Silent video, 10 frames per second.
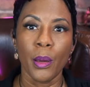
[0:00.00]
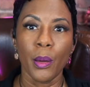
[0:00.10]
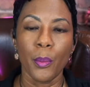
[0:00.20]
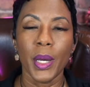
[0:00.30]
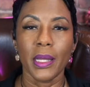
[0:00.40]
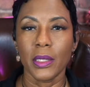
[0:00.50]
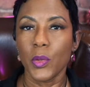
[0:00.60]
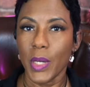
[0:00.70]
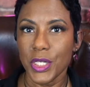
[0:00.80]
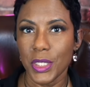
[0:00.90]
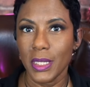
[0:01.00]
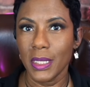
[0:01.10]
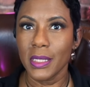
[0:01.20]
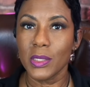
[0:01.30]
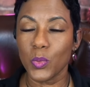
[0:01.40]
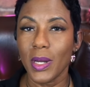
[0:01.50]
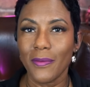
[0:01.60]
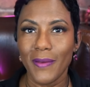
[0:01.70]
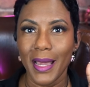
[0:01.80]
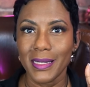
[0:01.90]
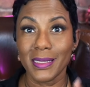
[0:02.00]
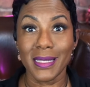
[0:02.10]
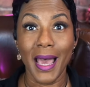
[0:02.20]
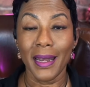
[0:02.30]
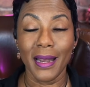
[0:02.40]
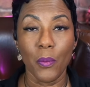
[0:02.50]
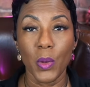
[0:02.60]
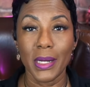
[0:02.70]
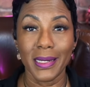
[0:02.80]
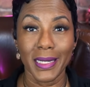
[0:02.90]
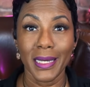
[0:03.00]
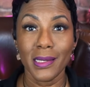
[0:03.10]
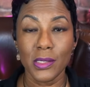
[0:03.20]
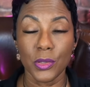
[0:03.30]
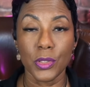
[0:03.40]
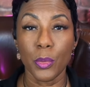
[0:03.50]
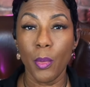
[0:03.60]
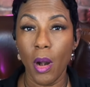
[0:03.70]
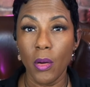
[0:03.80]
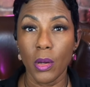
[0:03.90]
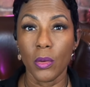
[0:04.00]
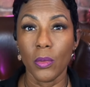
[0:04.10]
But the question is, what if I decided I wanted to cancel tomorrow?